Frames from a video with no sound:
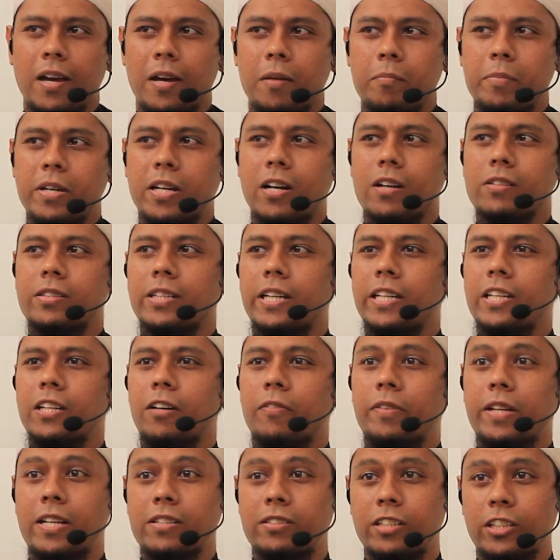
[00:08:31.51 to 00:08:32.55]
Because
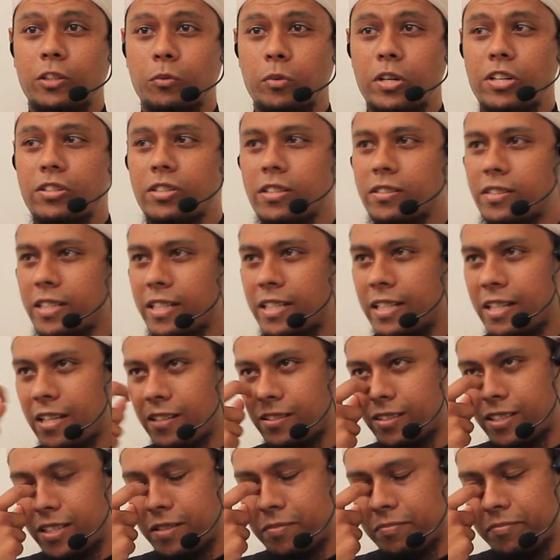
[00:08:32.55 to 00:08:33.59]
of their situations
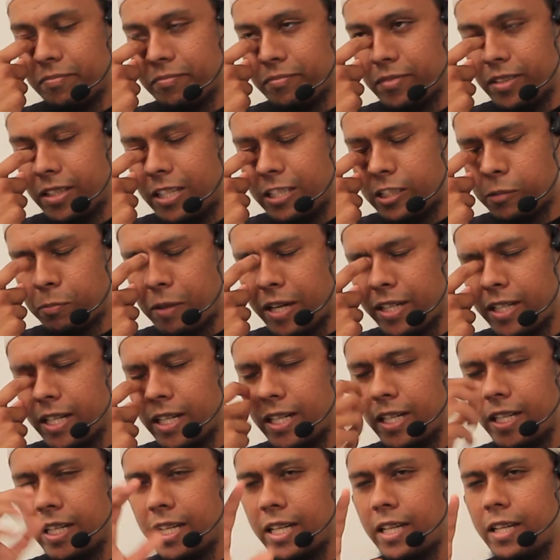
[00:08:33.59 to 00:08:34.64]
last time. Despite
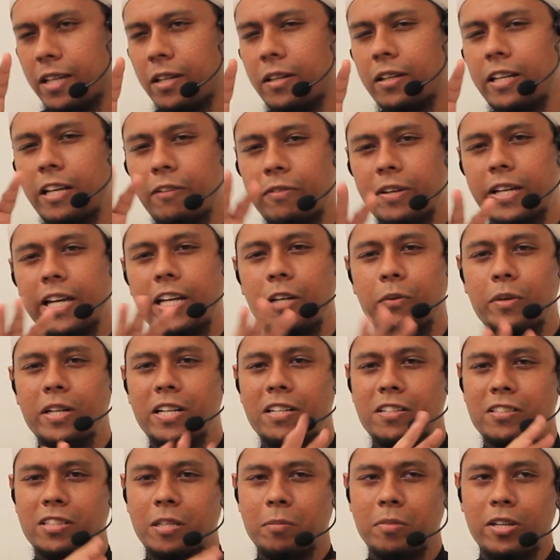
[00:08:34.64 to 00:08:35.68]
they living within
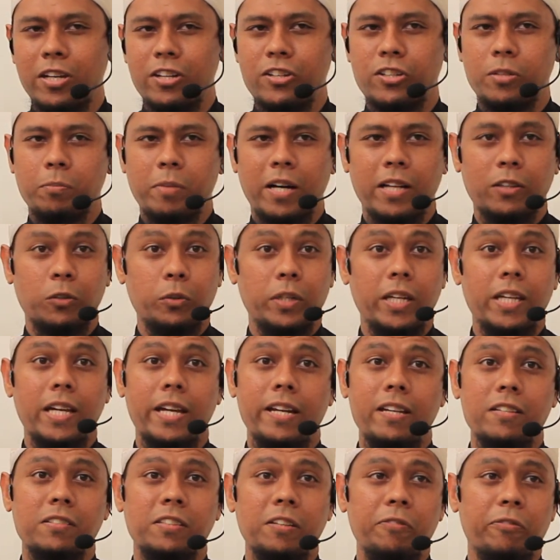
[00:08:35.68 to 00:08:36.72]
the same age. But today
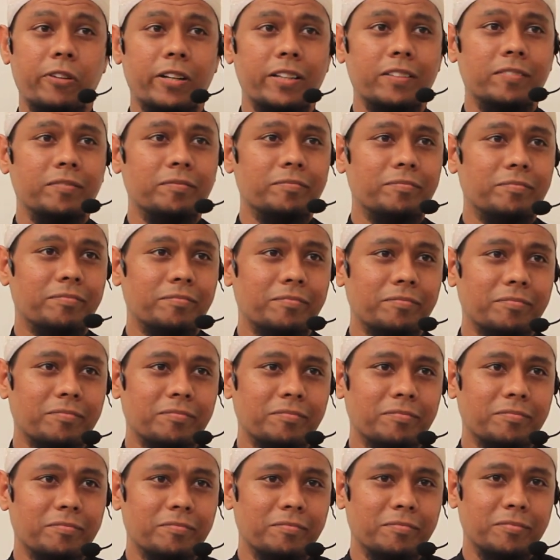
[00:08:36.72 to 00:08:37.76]
is different.
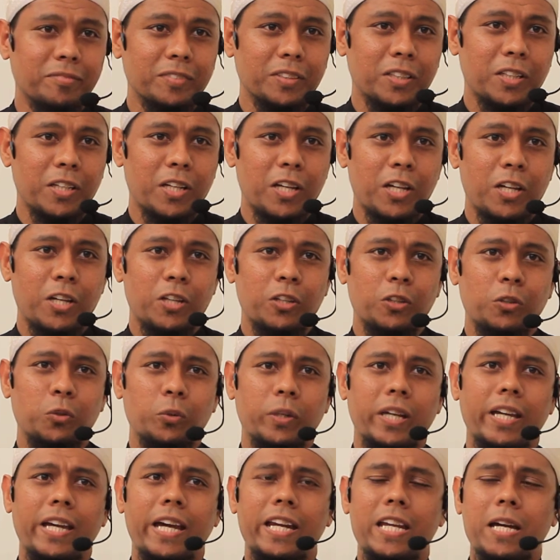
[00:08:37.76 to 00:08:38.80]

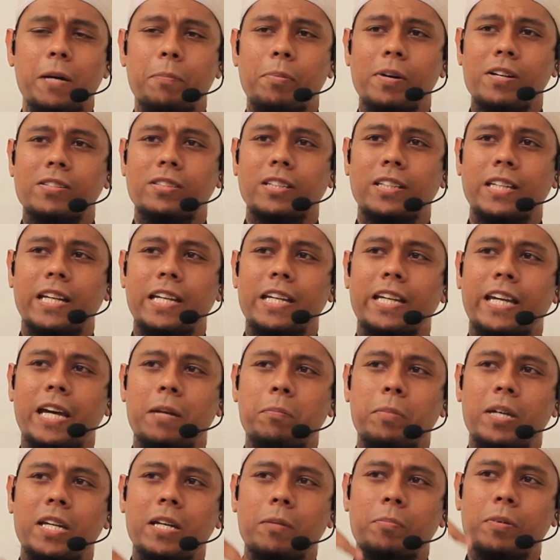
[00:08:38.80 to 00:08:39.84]
Today a person
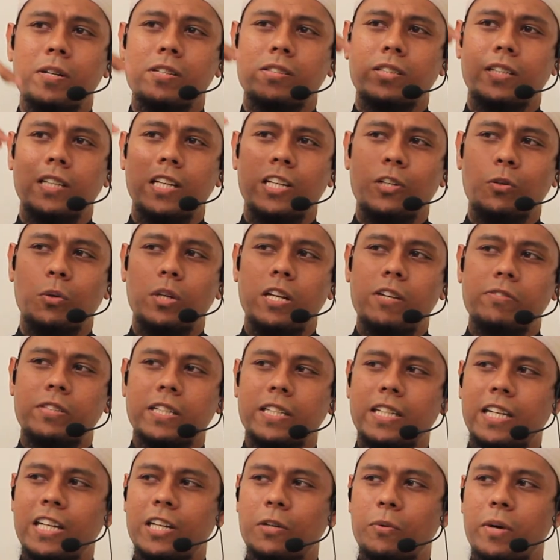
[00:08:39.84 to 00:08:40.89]
can meet a person who lives
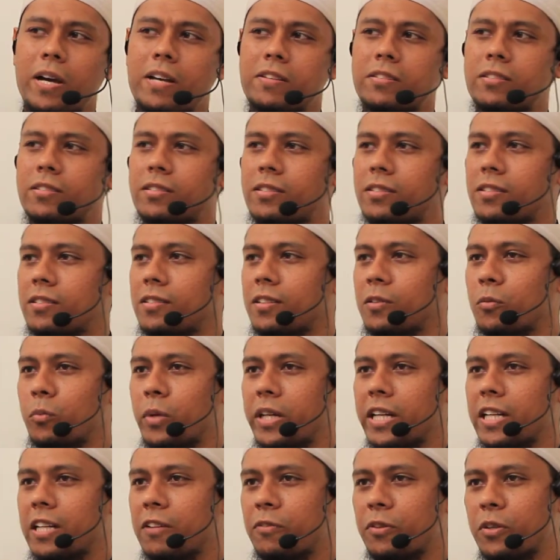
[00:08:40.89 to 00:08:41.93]
in the West
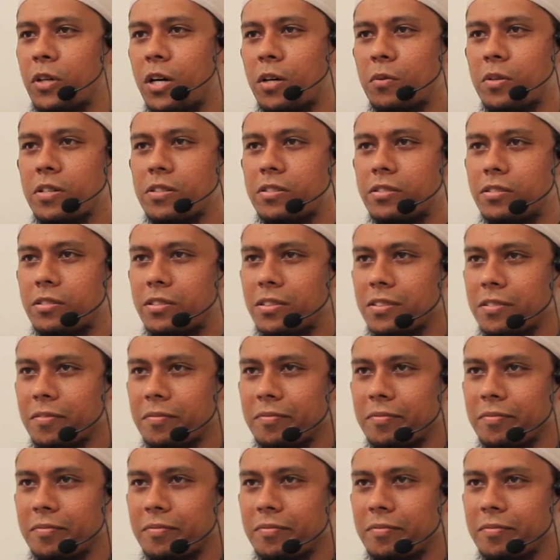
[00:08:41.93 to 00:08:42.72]
within a few hours.